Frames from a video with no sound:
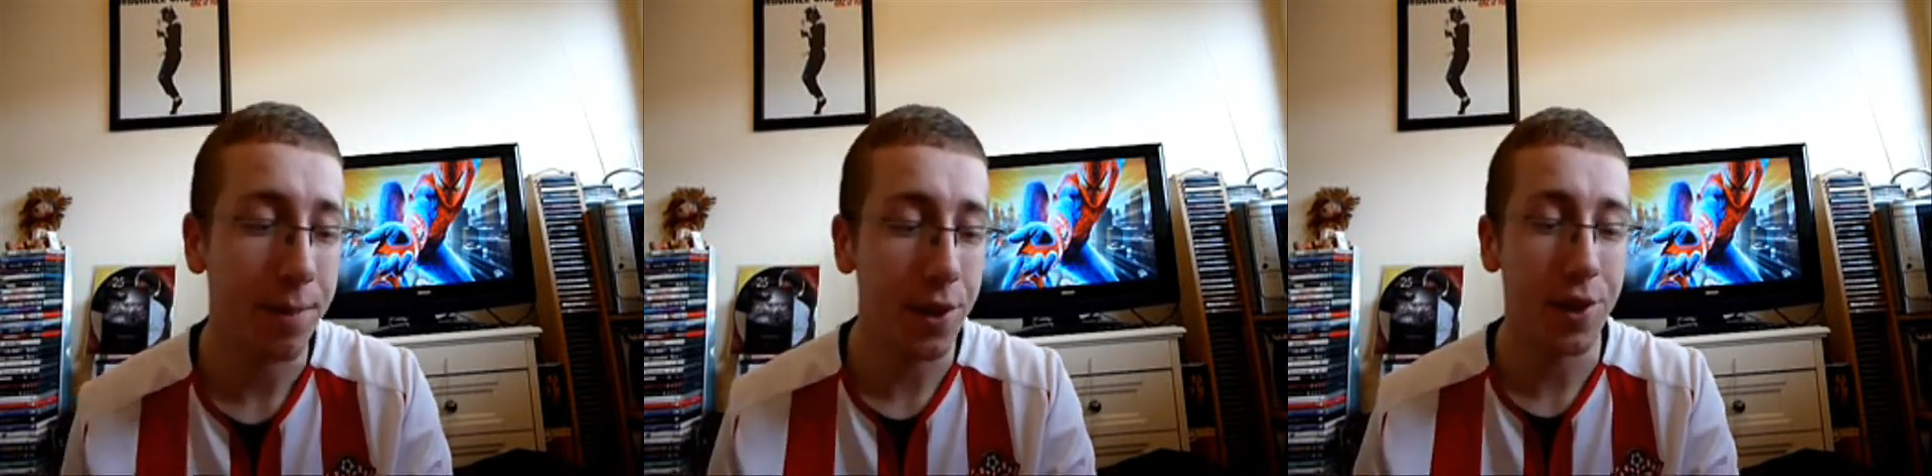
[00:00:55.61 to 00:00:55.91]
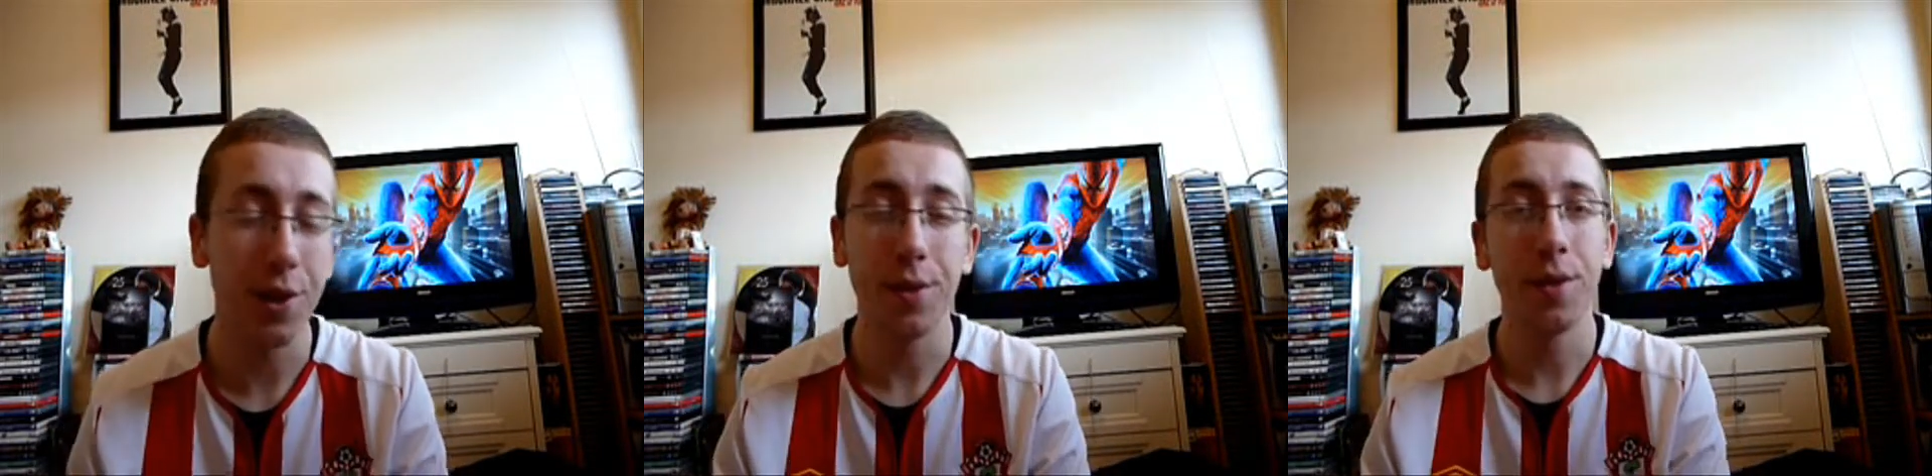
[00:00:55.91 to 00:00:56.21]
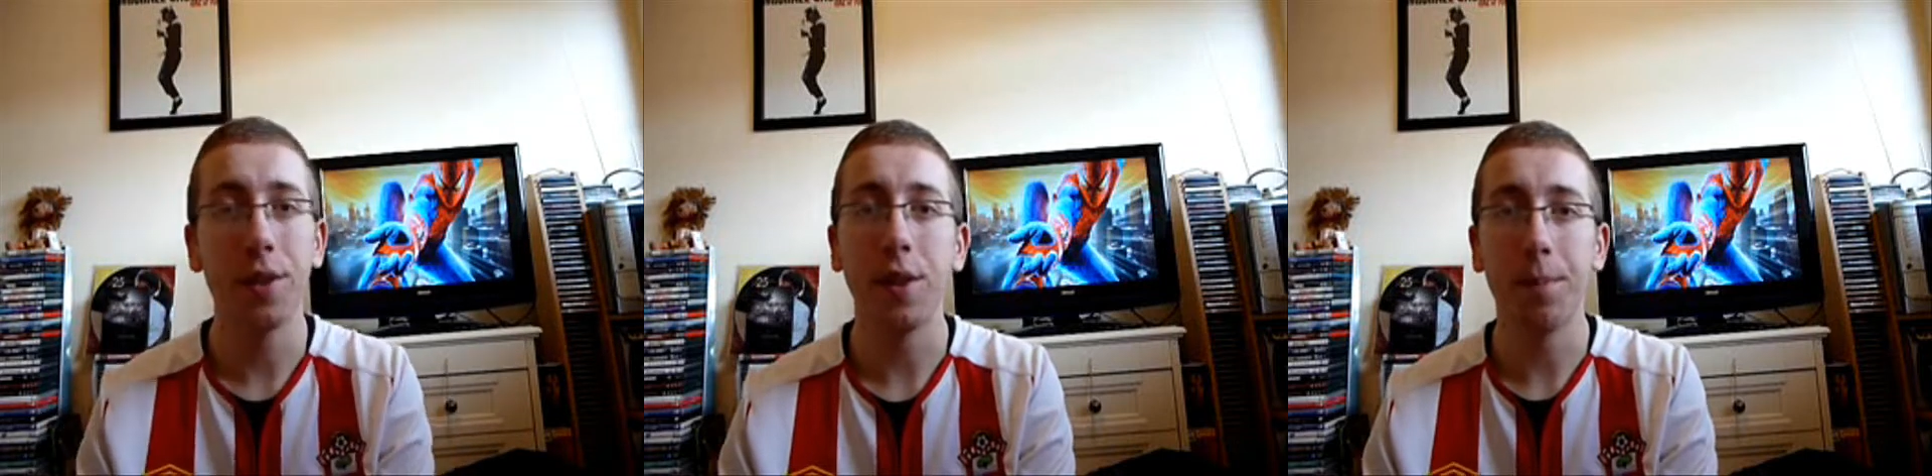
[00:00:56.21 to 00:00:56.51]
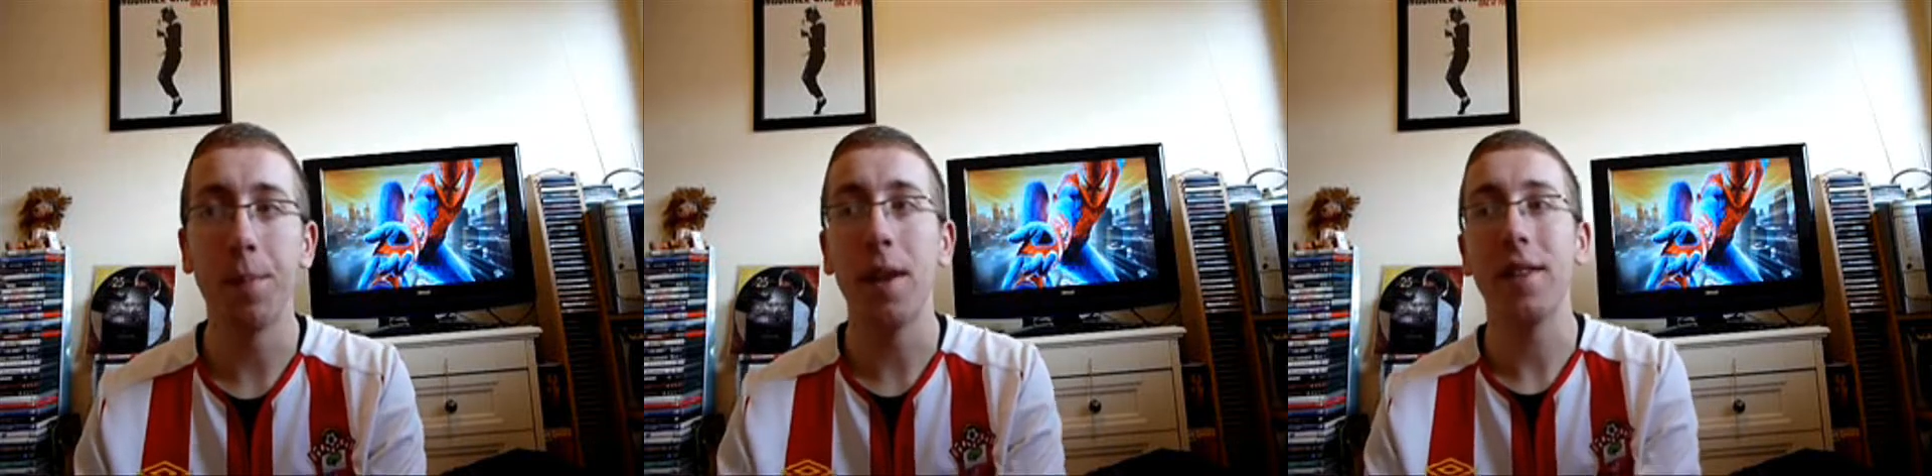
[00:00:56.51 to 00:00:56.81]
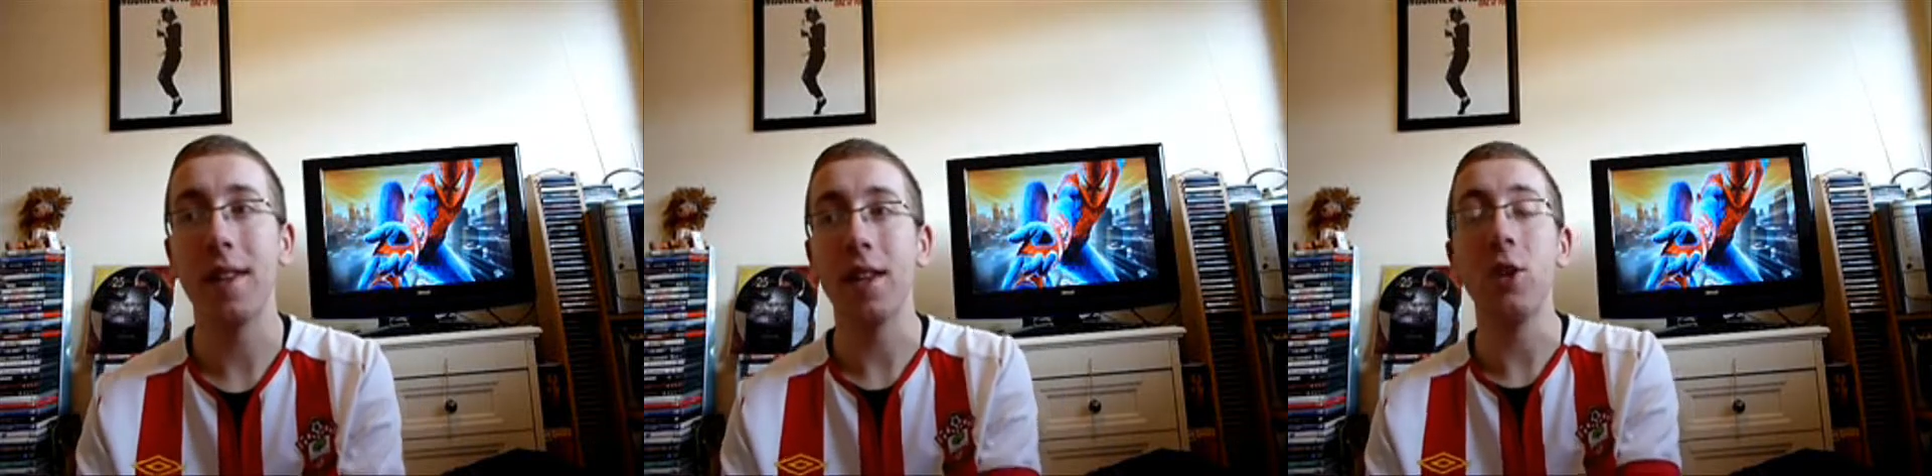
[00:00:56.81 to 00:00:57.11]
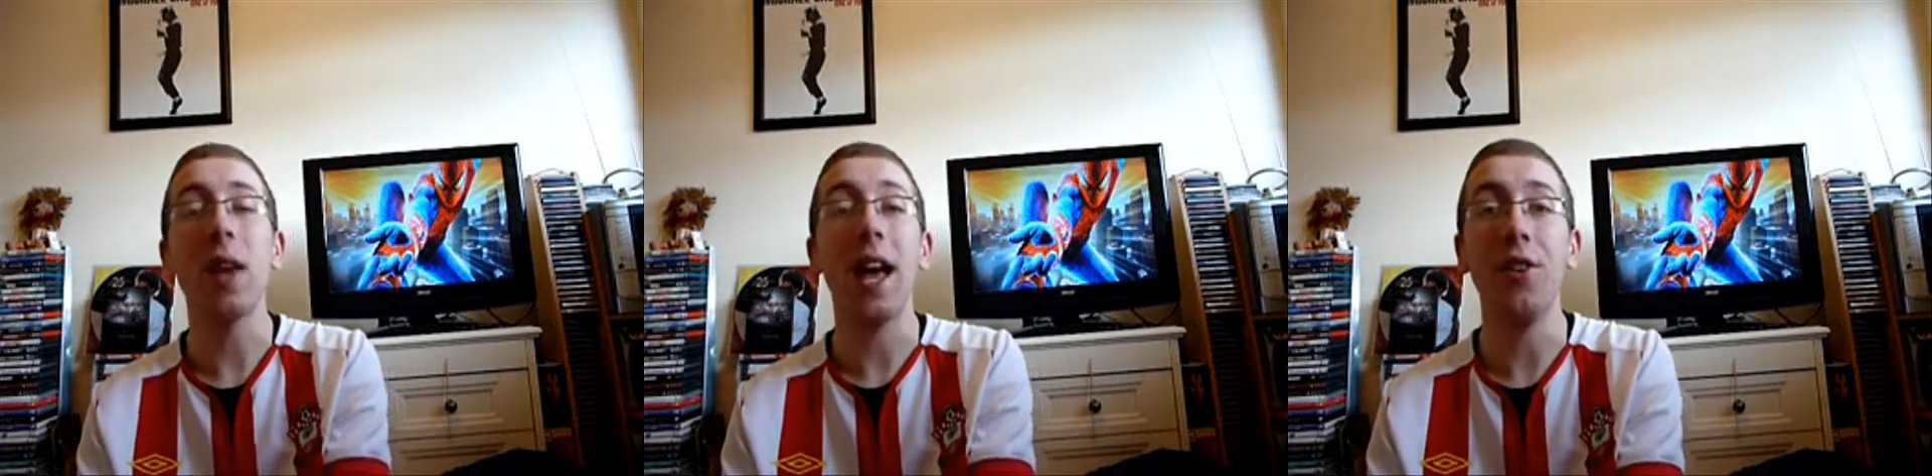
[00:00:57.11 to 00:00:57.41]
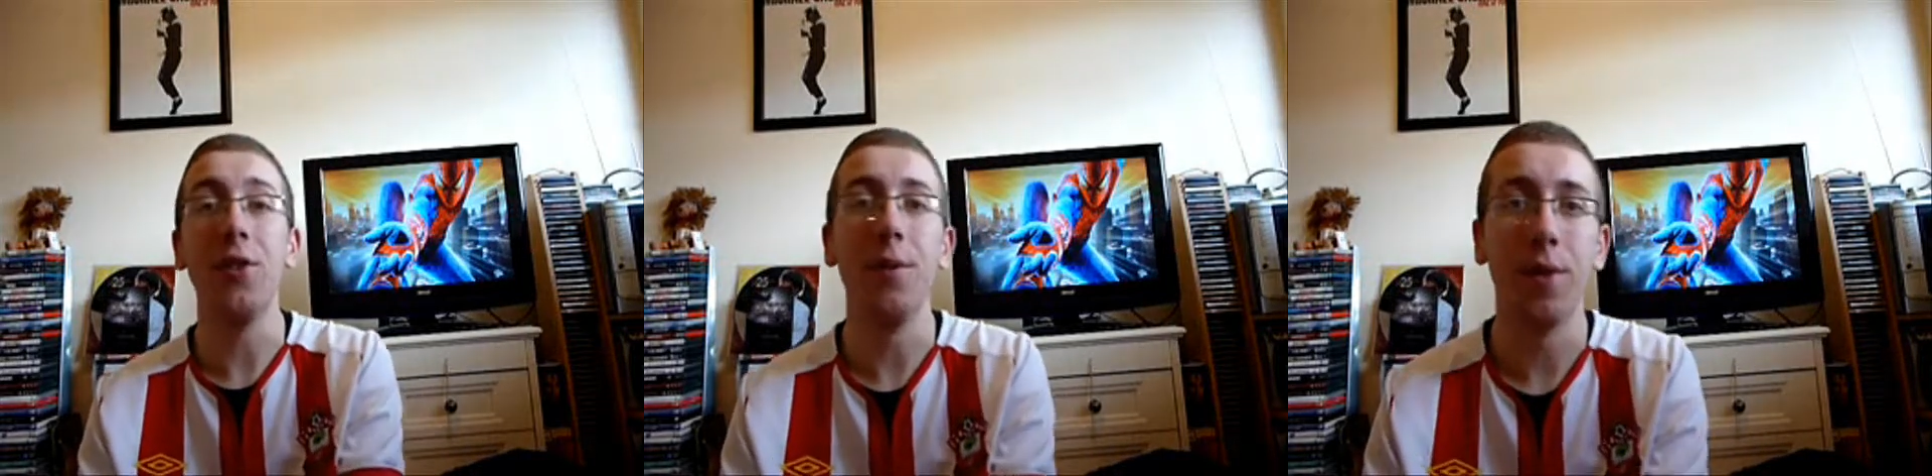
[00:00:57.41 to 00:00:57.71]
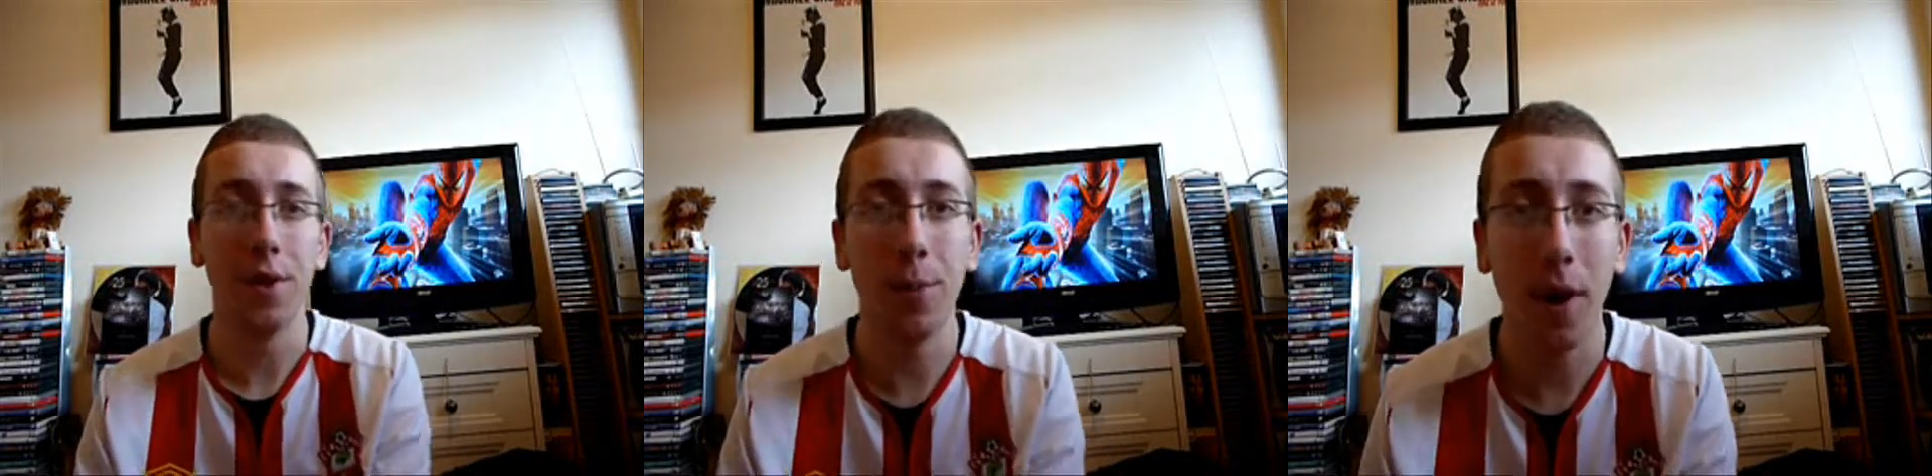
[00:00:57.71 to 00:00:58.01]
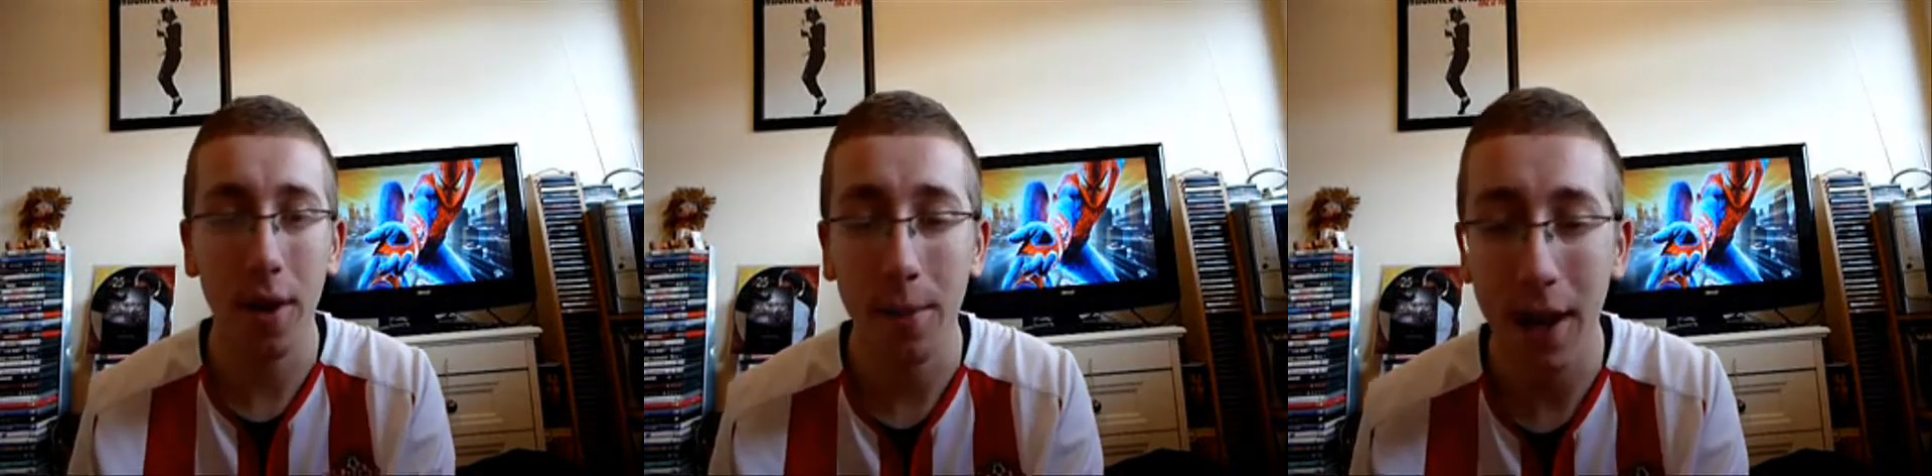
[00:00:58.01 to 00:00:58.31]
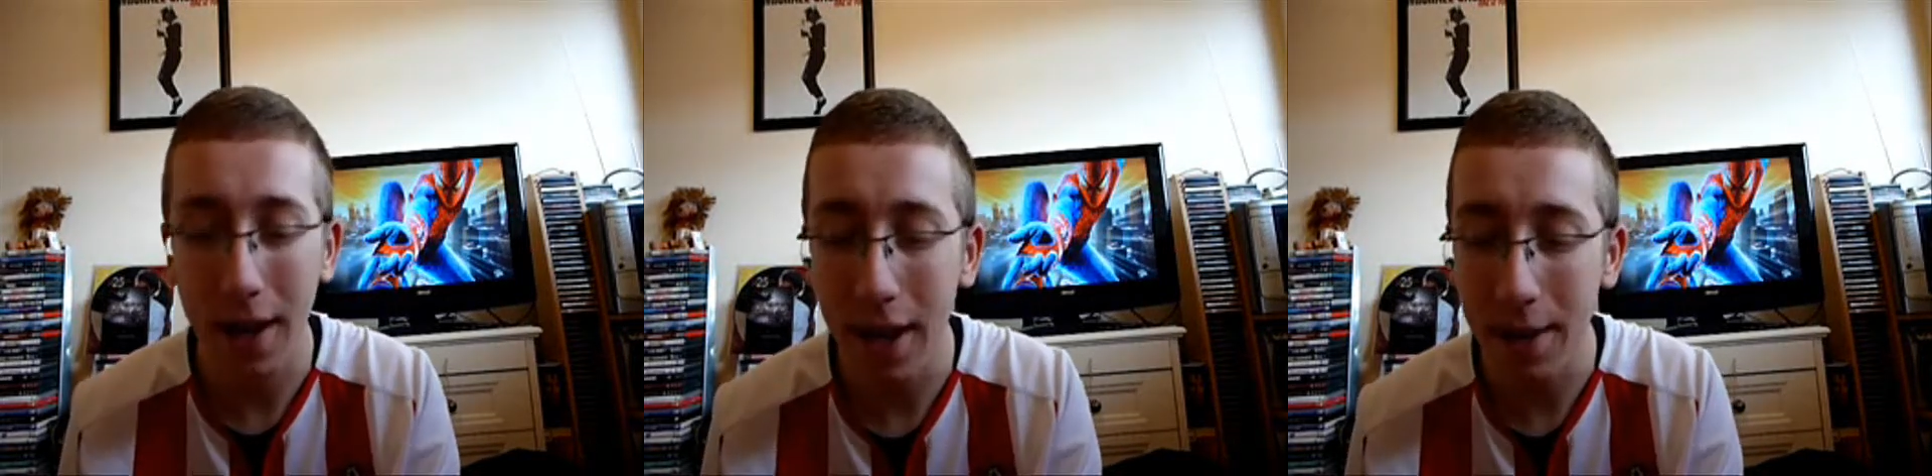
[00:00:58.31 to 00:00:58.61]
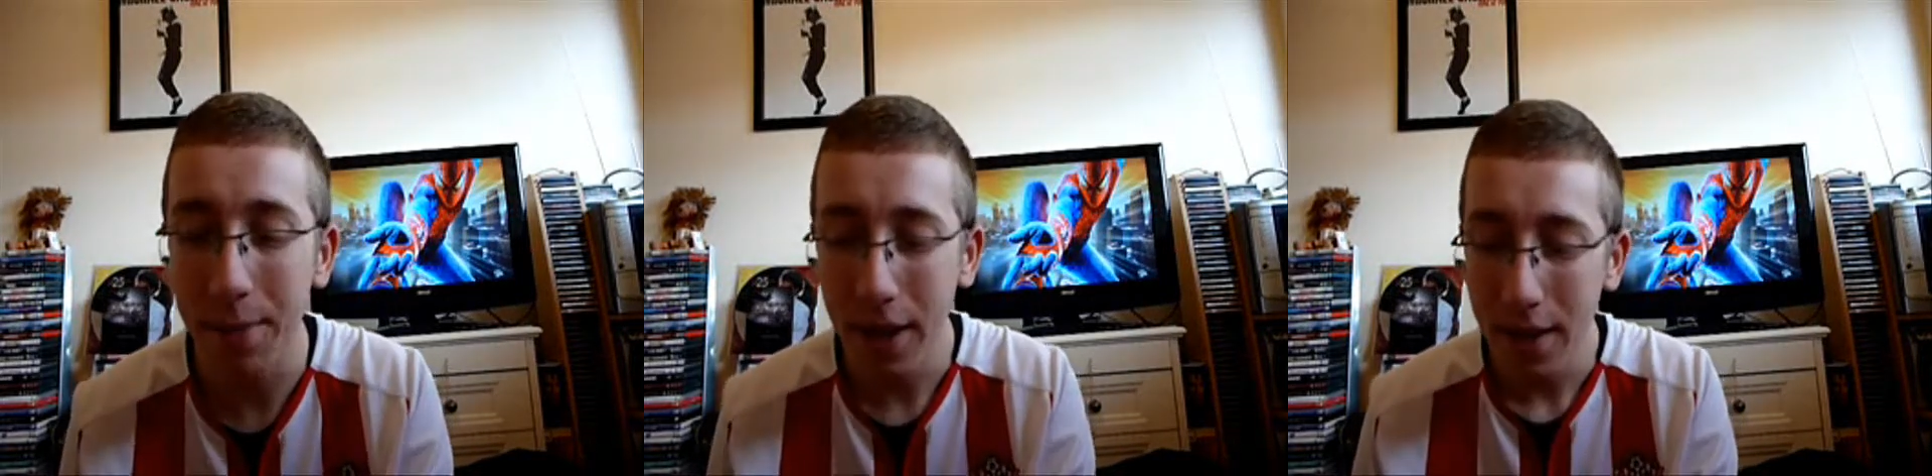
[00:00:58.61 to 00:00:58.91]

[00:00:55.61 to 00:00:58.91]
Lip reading: which is the best thing you can do for a Spider-Man game.